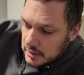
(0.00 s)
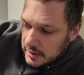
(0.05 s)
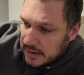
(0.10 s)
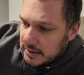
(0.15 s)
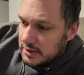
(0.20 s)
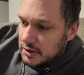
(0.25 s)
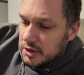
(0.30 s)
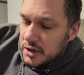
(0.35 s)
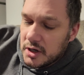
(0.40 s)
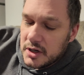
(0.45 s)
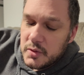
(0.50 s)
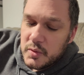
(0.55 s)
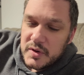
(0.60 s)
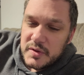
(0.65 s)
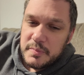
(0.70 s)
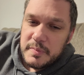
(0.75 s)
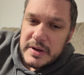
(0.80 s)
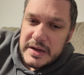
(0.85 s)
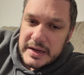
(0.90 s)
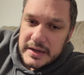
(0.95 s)
let's cook
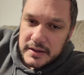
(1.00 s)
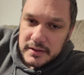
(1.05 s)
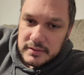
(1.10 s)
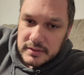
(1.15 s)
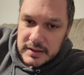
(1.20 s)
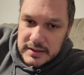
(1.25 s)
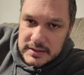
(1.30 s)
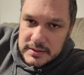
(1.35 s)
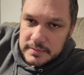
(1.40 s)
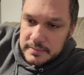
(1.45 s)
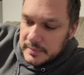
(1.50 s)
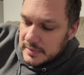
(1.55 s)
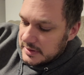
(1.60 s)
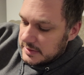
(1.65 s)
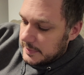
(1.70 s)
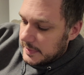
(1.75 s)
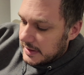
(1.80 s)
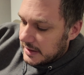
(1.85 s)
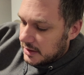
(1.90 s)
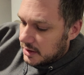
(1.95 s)
with B. Let's
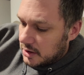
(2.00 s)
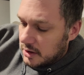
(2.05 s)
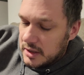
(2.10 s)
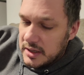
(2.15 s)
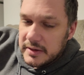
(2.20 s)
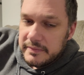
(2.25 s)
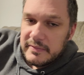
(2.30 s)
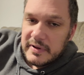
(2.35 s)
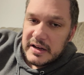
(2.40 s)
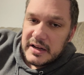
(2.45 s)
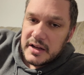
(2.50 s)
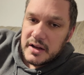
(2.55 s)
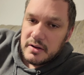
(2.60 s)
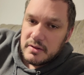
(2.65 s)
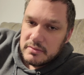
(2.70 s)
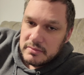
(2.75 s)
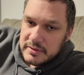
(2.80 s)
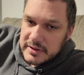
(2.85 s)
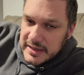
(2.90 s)
let's make a cooking video.